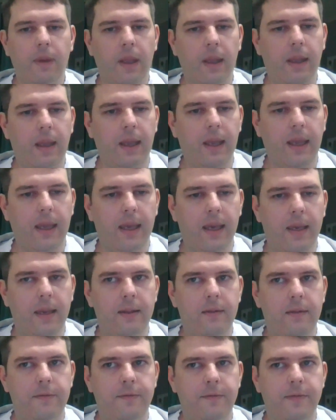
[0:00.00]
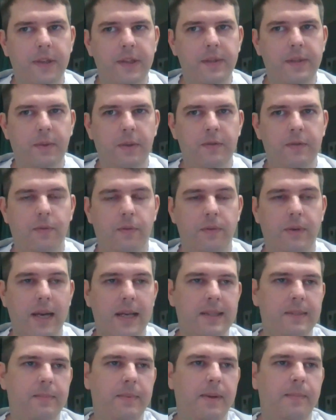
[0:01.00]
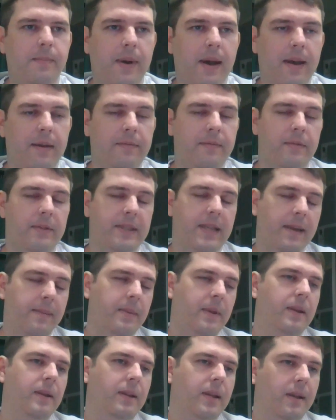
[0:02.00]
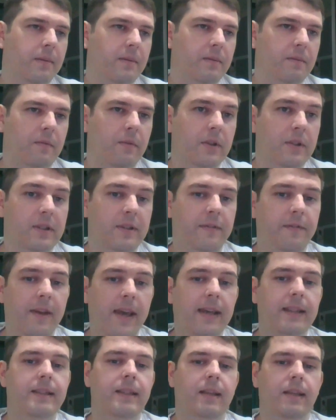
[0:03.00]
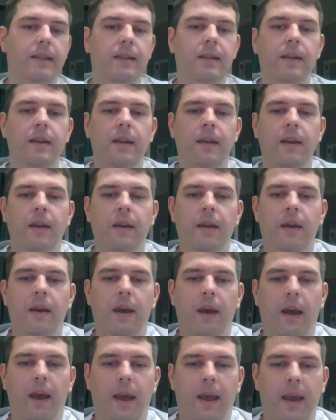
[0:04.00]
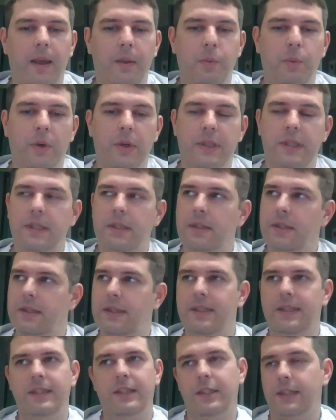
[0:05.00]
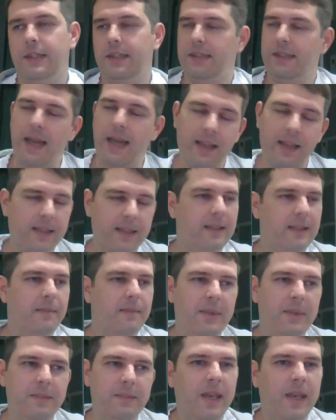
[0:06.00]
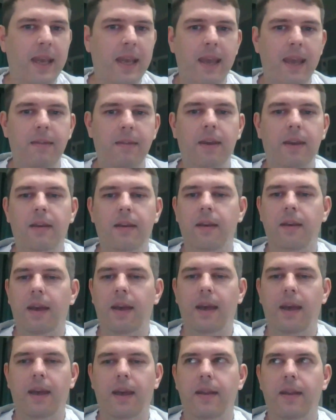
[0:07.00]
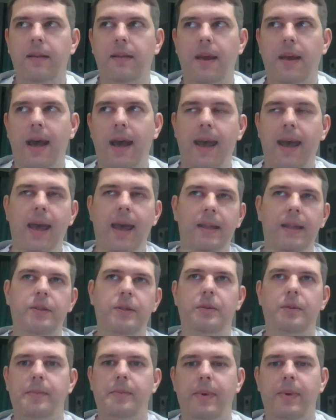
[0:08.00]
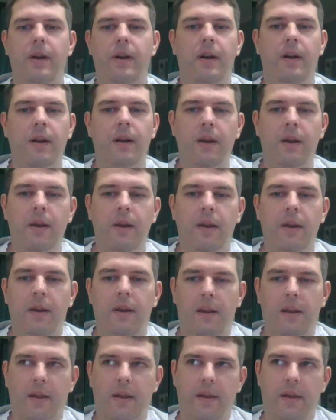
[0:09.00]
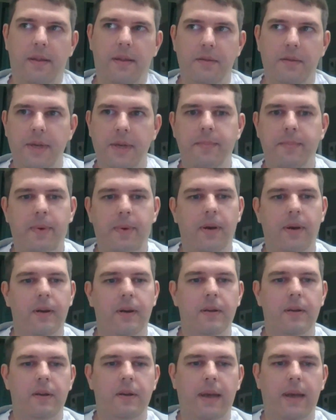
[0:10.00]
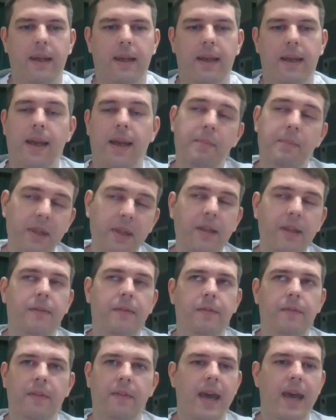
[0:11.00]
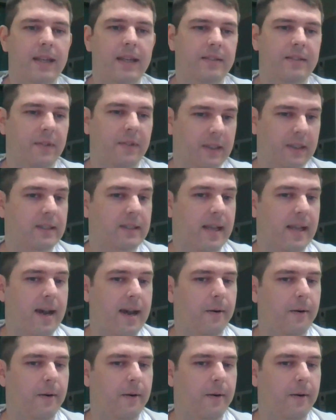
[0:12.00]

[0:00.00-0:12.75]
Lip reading: and FreeSwitch for Raspberry Pi for Debian 11 was affected. It was just silently misbehaving, and I had to repair the repo. And I believe that is fixed now.